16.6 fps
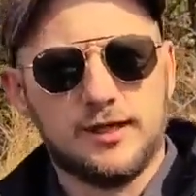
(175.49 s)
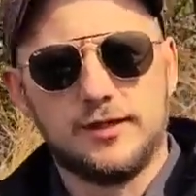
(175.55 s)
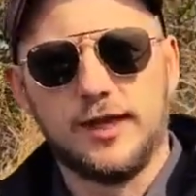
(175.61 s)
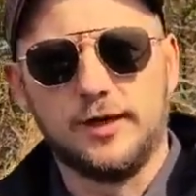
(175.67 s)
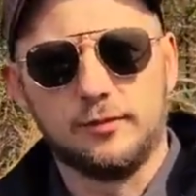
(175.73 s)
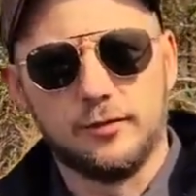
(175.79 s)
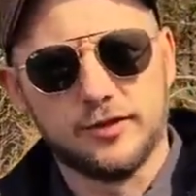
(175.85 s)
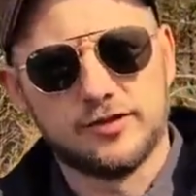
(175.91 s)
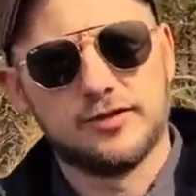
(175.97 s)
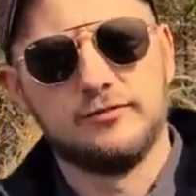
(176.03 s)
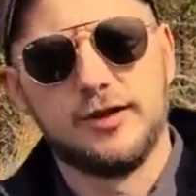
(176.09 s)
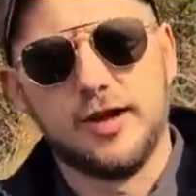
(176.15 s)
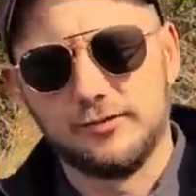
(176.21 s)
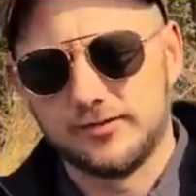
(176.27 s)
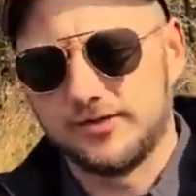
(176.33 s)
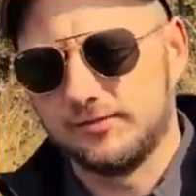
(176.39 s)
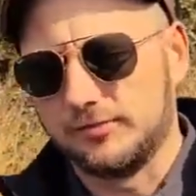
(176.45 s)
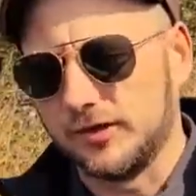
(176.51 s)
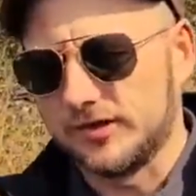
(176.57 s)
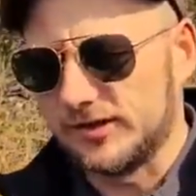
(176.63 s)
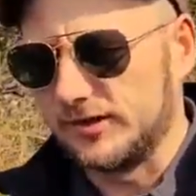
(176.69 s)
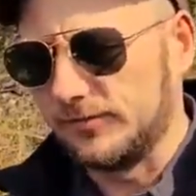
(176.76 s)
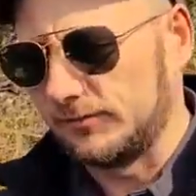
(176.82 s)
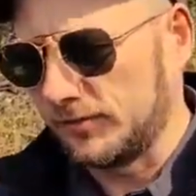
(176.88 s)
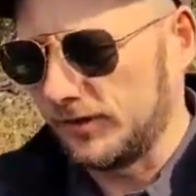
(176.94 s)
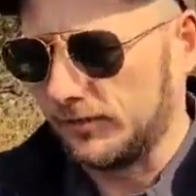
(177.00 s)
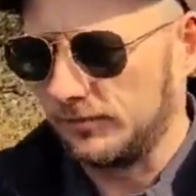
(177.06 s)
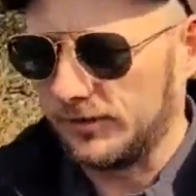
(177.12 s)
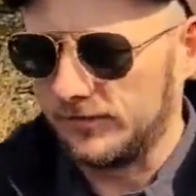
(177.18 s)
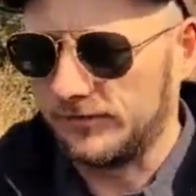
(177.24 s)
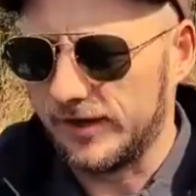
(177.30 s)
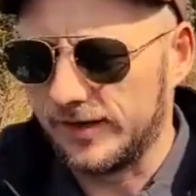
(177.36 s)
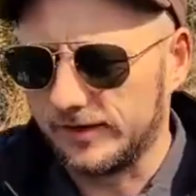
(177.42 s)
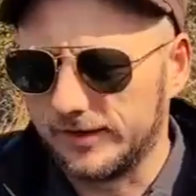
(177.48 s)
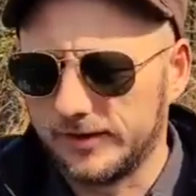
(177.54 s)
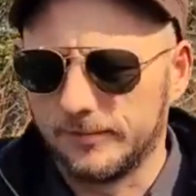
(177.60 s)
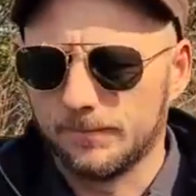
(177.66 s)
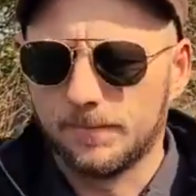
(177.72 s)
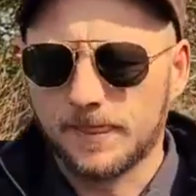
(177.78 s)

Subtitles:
like what surrounds the Bosnian Pyramid Valley.